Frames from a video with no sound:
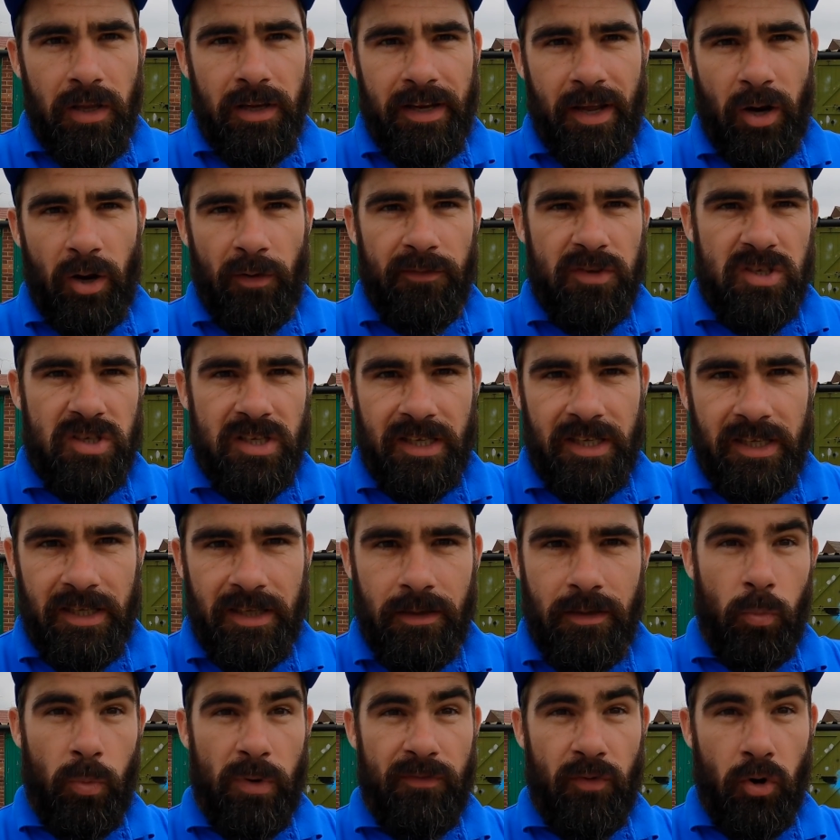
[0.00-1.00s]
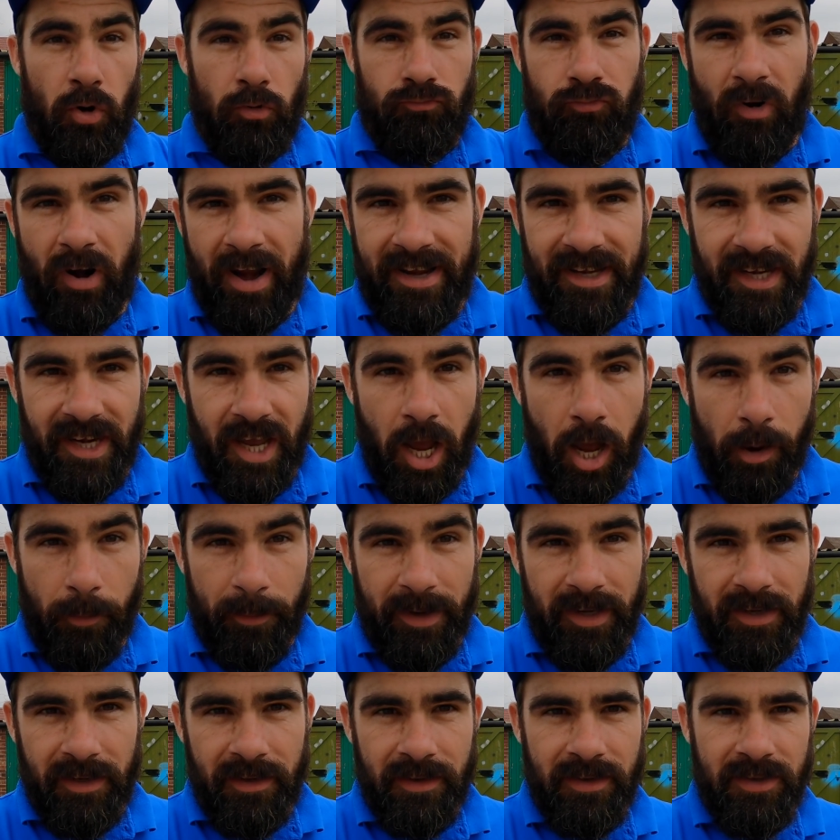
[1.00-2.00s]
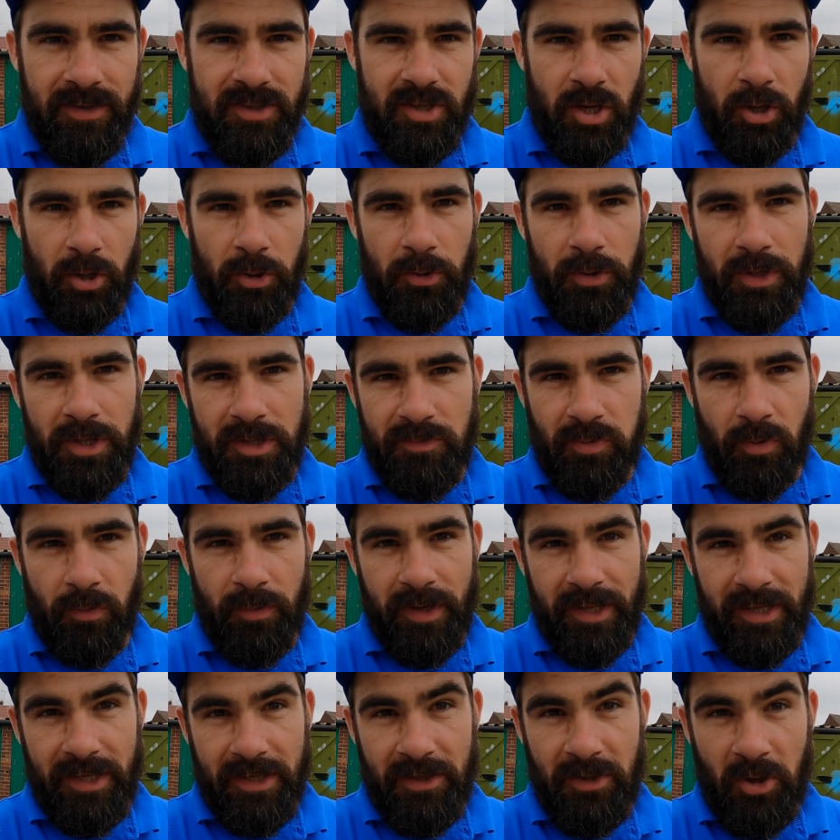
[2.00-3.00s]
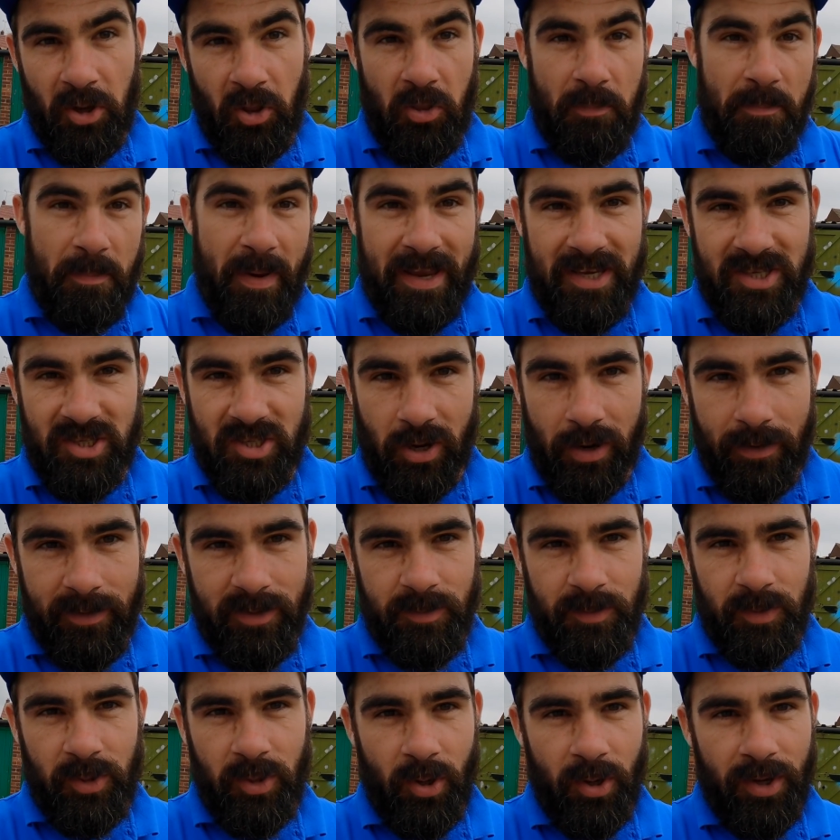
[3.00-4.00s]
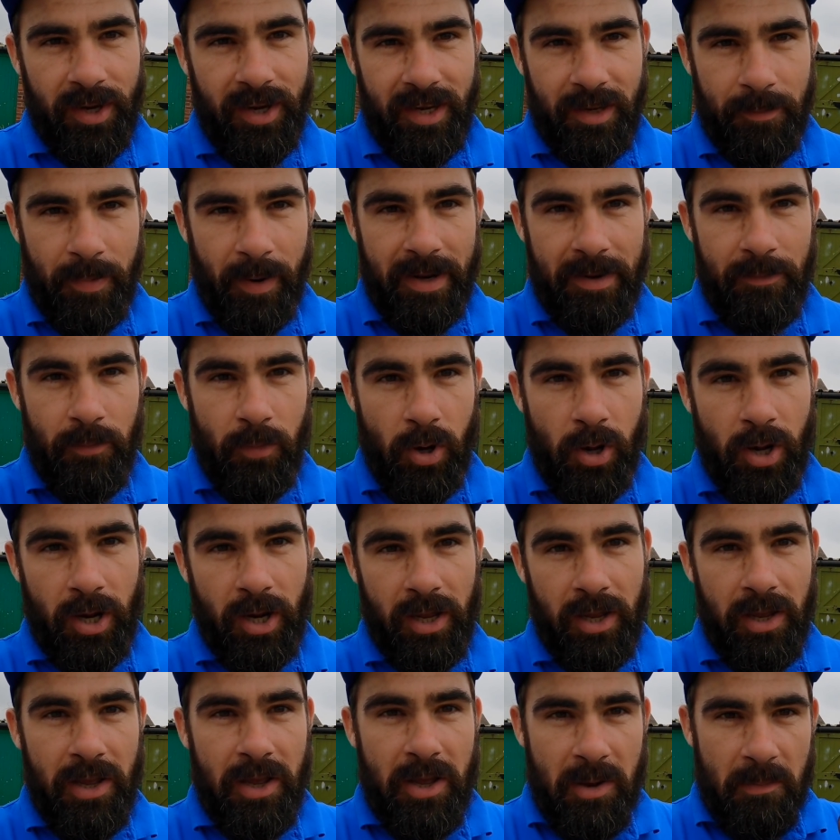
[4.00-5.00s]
Now, obviously, we've got rain coming, so it's probably not the best time to be doing any paint work.